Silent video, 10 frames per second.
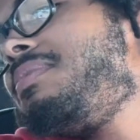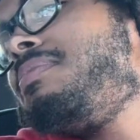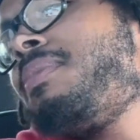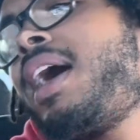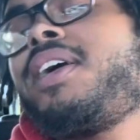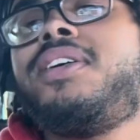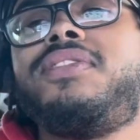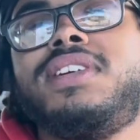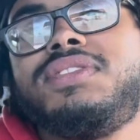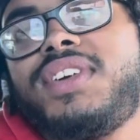my
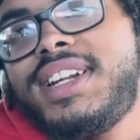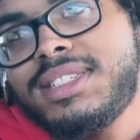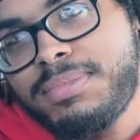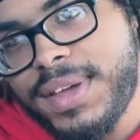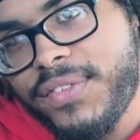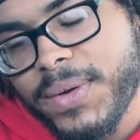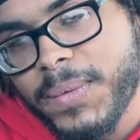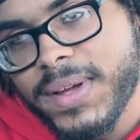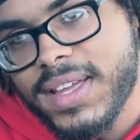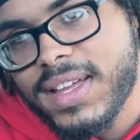girlfriend's friend is beefing
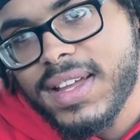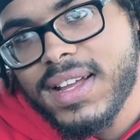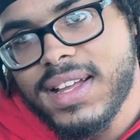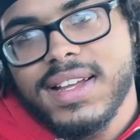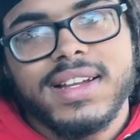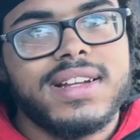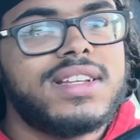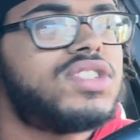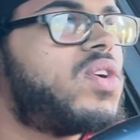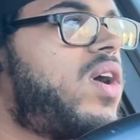with. So,